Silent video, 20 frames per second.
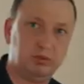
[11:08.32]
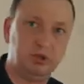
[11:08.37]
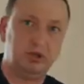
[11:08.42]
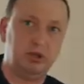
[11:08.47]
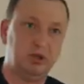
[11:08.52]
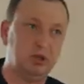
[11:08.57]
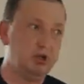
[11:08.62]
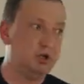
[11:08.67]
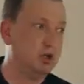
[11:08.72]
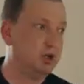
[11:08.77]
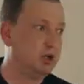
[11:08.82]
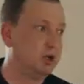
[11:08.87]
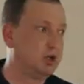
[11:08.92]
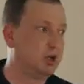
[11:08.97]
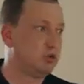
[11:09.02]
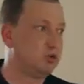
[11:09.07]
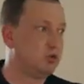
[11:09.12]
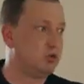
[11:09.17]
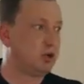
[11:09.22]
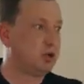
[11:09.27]
Here,
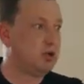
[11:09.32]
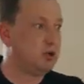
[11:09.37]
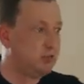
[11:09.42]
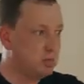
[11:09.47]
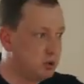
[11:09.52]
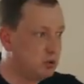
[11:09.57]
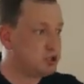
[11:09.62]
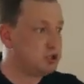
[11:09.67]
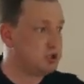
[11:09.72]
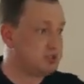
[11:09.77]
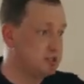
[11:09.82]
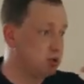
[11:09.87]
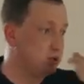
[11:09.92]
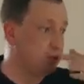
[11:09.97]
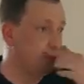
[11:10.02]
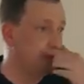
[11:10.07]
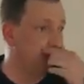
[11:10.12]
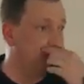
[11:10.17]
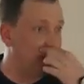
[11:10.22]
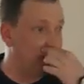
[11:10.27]
and over there is
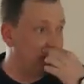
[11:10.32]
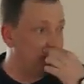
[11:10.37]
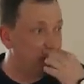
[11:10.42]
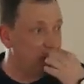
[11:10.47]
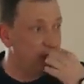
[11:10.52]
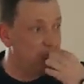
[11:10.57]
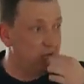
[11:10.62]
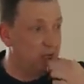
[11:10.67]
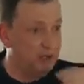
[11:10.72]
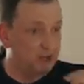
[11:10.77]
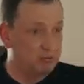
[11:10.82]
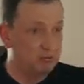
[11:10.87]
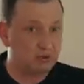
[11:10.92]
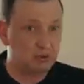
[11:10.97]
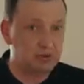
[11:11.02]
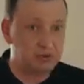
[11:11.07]
still somewhere around